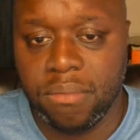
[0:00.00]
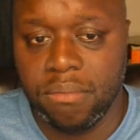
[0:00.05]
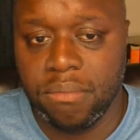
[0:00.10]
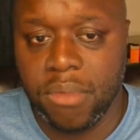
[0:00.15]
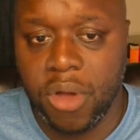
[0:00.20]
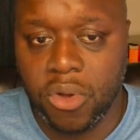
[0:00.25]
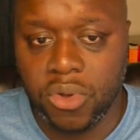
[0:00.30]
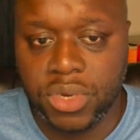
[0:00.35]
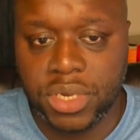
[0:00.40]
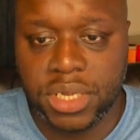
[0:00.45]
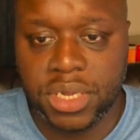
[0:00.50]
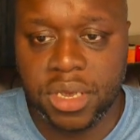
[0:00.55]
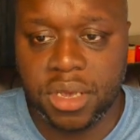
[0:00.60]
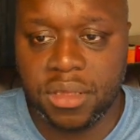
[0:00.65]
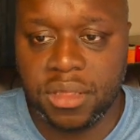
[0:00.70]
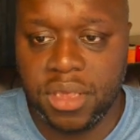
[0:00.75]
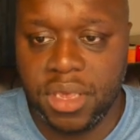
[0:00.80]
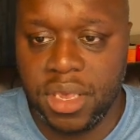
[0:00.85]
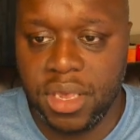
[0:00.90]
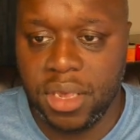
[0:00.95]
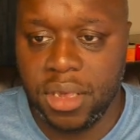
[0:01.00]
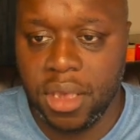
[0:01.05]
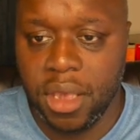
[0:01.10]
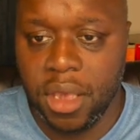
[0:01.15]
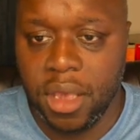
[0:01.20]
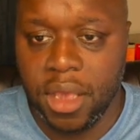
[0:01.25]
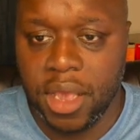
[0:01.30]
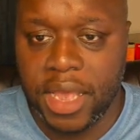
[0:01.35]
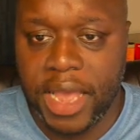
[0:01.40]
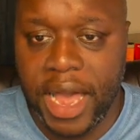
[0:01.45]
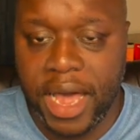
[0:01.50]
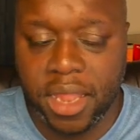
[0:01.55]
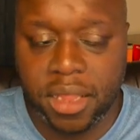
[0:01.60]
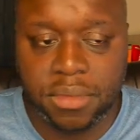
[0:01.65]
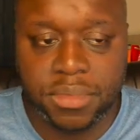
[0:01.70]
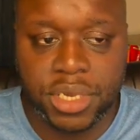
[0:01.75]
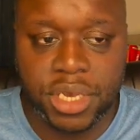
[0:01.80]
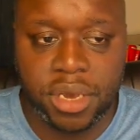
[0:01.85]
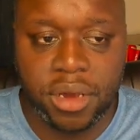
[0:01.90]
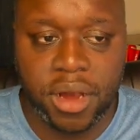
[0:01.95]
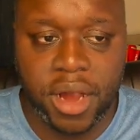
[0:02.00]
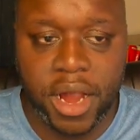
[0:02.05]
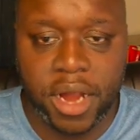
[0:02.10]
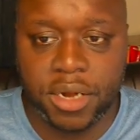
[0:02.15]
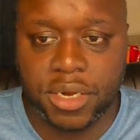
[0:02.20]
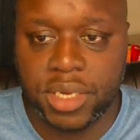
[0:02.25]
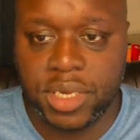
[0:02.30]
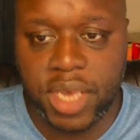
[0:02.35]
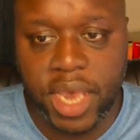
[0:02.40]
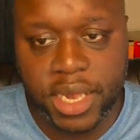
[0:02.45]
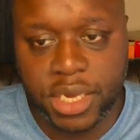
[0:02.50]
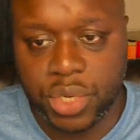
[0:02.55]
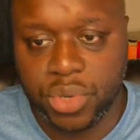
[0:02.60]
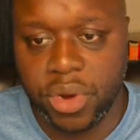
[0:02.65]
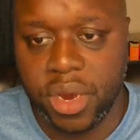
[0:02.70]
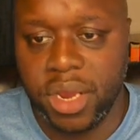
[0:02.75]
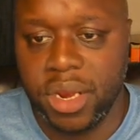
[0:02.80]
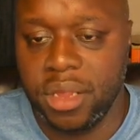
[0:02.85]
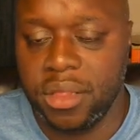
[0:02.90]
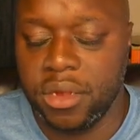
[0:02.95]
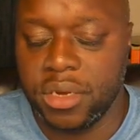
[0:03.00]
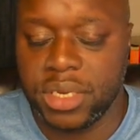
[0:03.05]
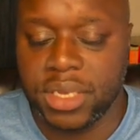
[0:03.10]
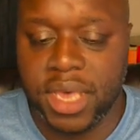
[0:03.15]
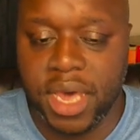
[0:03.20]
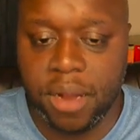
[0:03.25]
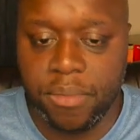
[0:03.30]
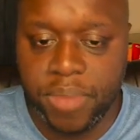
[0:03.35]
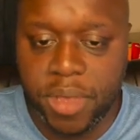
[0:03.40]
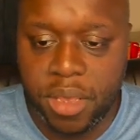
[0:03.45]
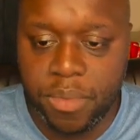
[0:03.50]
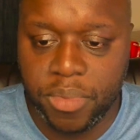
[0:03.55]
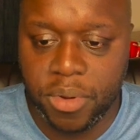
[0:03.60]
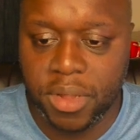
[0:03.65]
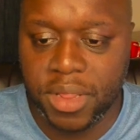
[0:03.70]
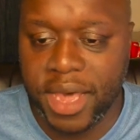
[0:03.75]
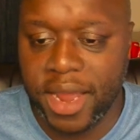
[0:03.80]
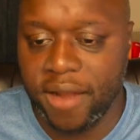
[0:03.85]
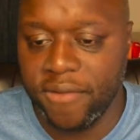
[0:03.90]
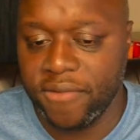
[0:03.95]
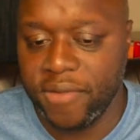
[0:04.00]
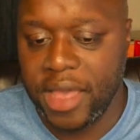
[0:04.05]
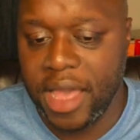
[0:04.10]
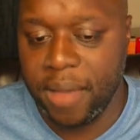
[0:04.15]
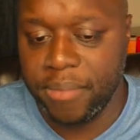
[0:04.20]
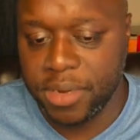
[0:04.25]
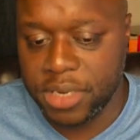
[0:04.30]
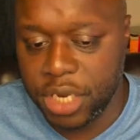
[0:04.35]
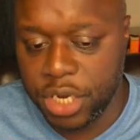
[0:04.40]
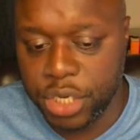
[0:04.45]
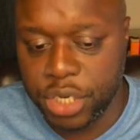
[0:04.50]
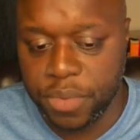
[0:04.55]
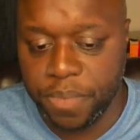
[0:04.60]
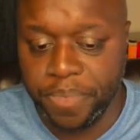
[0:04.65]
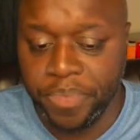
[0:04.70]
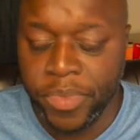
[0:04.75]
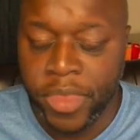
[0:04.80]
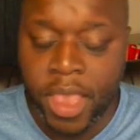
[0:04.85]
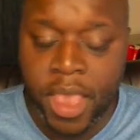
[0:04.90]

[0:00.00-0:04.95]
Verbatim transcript: most of the columns here are saturated. There's a lot of people, a lot of competition.